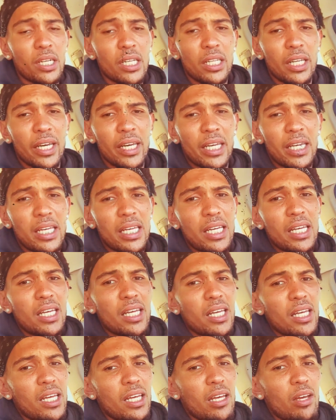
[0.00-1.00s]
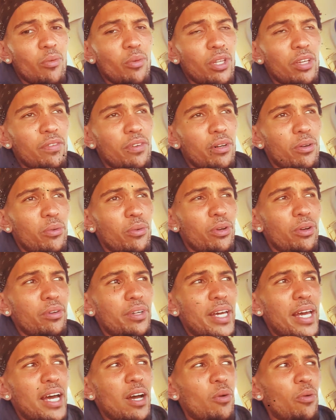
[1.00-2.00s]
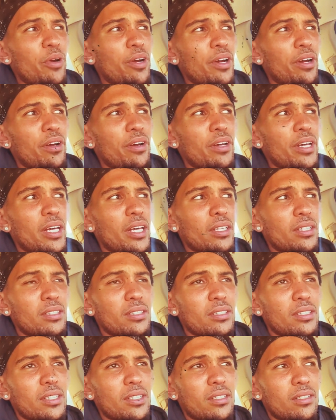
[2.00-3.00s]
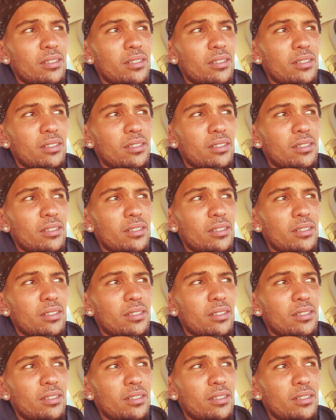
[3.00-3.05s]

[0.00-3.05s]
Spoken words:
Like, we live in a world now where it's